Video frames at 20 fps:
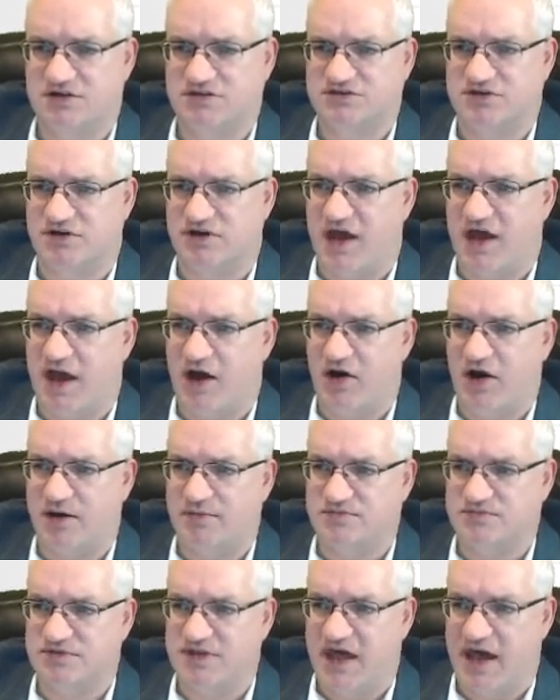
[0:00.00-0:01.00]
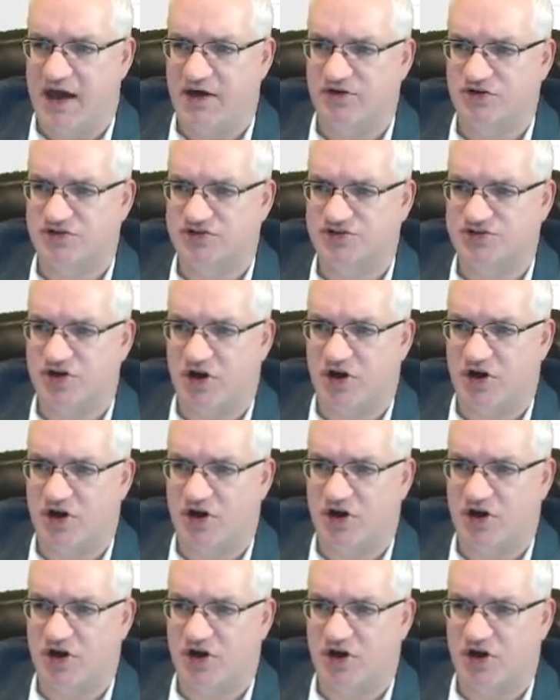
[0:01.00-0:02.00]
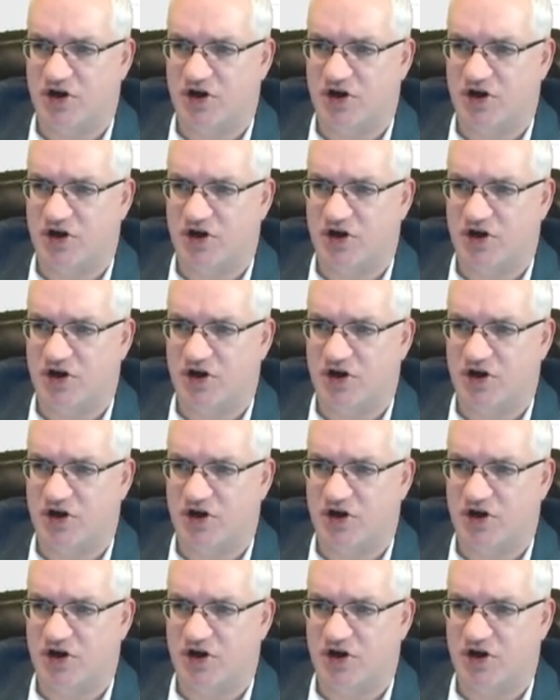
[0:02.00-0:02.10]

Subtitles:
So now you're starting